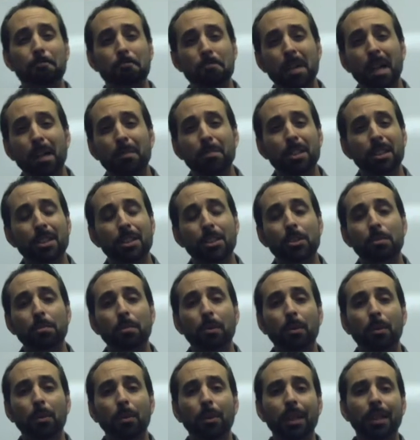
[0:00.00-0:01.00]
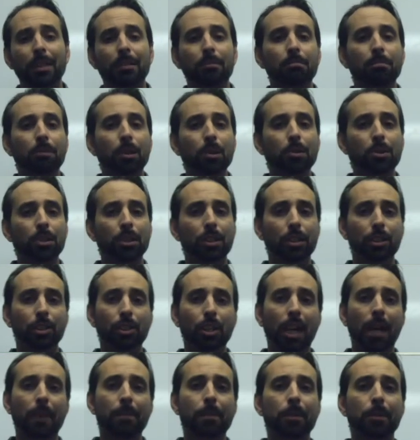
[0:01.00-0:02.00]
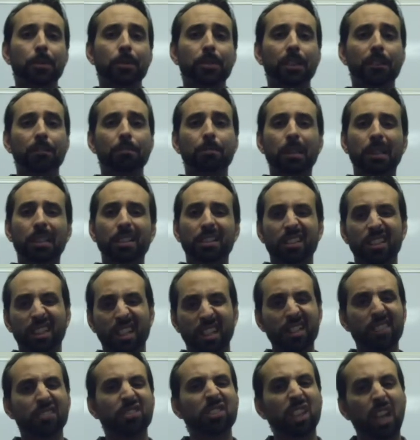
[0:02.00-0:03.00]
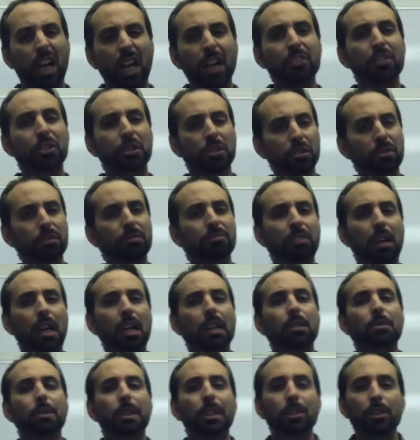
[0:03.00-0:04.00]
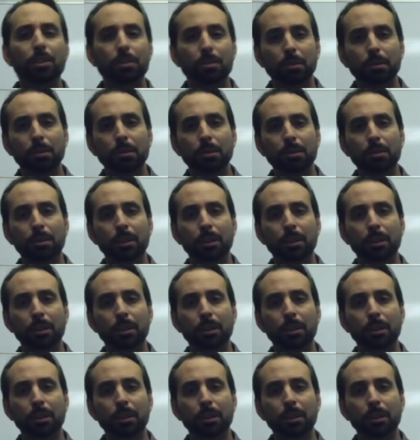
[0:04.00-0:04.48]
Up to this point, most of the chapters have been kind of logical following through.